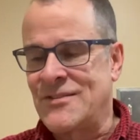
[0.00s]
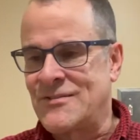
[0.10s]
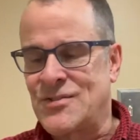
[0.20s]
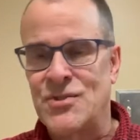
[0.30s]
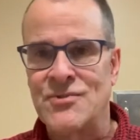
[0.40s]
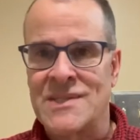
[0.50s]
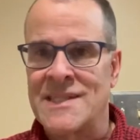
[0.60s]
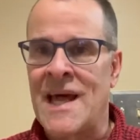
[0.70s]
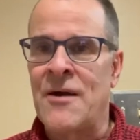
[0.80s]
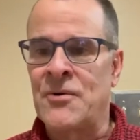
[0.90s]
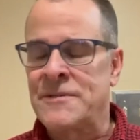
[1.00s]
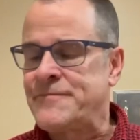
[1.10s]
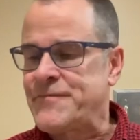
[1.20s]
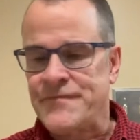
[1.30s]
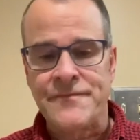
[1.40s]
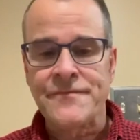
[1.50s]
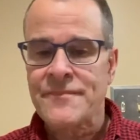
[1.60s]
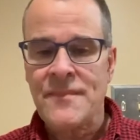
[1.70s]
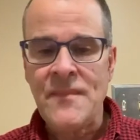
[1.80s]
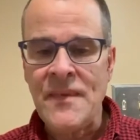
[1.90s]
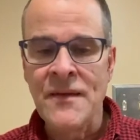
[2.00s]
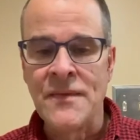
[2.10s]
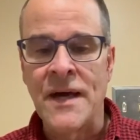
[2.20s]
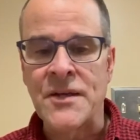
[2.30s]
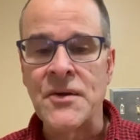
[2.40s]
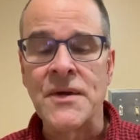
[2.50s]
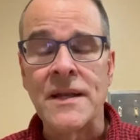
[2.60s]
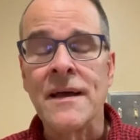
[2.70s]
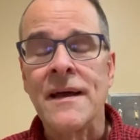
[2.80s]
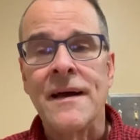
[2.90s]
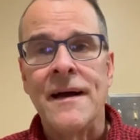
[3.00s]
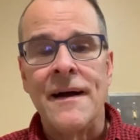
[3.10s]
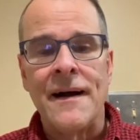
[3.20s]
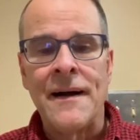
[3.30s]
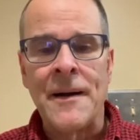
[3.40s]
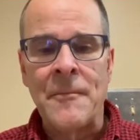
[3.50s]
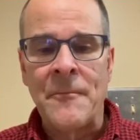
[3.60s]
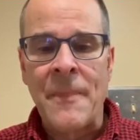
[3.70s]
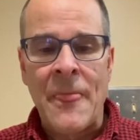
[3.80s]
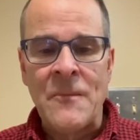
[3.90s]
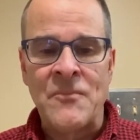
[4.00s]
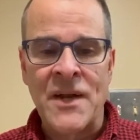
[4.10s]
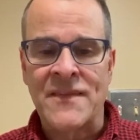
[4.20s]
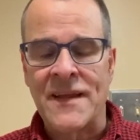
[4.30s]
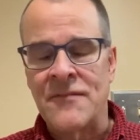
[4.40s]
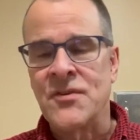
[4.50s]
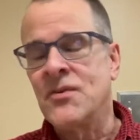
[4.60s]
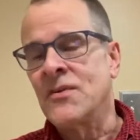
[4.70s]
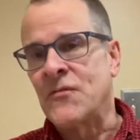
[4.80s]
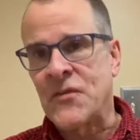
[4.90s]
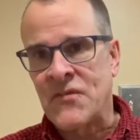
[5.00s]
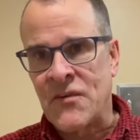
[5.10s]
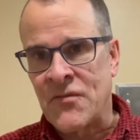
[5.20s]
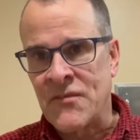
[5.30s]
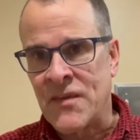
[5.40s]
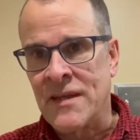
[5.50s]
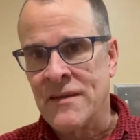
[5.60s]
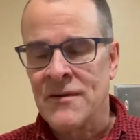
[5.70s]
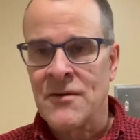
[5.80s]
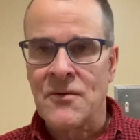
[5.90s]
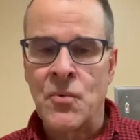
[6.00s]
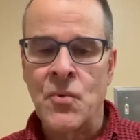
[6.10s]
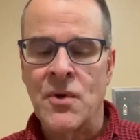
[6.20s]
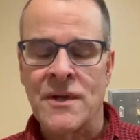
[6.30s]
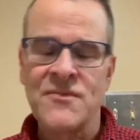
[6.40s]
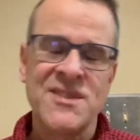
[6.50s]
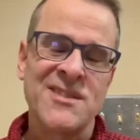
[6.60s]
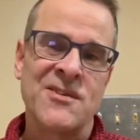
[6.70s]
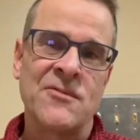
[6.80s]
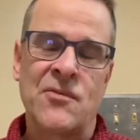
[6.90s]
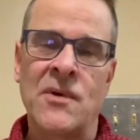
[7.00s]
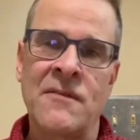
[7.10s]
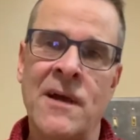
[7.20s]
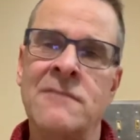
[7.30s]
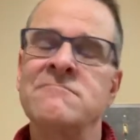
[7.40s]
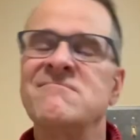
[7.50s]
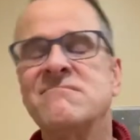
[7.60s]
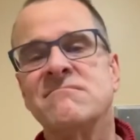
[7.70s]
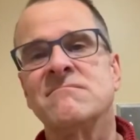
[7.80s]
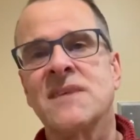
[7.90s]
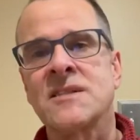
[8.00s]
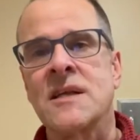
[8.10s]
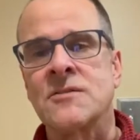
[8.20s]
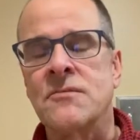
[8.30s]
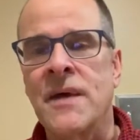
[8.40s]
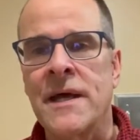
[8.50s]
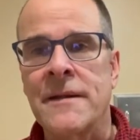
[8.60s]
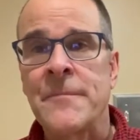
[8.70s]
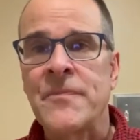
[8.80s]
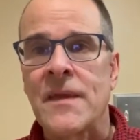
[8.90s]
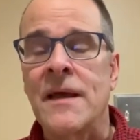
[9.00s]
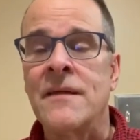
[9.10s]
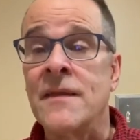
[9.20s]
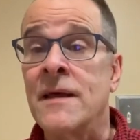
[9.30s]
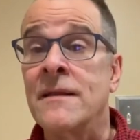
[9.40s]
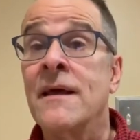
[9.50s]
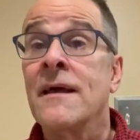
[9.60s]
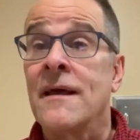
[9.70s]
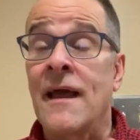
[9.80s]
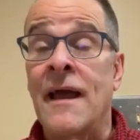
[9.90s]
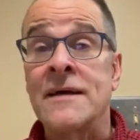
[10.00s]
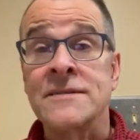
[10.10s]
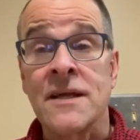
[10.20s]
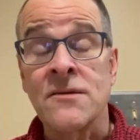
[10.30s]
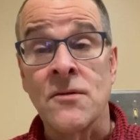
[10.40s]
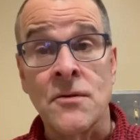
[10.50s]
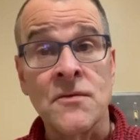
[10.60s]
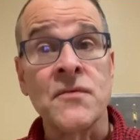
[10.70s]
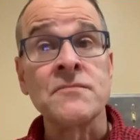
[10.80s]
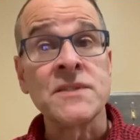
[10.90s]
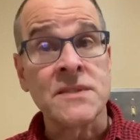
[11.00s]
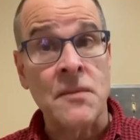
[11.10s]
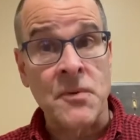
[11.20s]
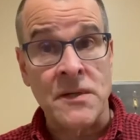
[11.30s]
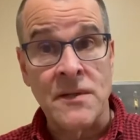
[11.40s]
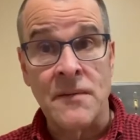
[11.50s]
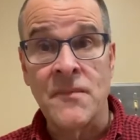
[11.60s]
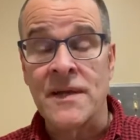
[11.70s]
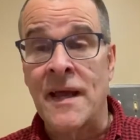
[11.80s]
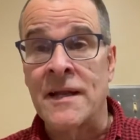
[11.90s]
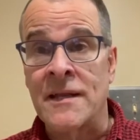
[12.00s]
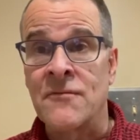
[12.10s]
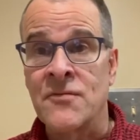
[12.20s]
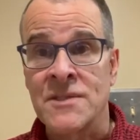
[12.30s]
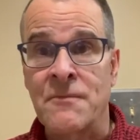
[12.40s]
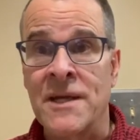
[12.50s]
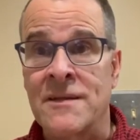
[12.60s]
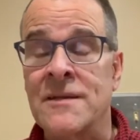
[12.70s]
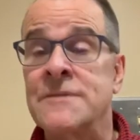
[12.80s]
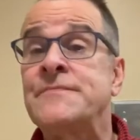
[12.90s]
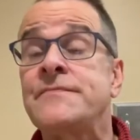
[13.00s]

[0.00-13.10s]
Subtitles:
too sour, not good. But I think if you do the 50-50, or if you just do a 25, that's not too bad. And then, as I learned from the Supper Club, I got to give respect there,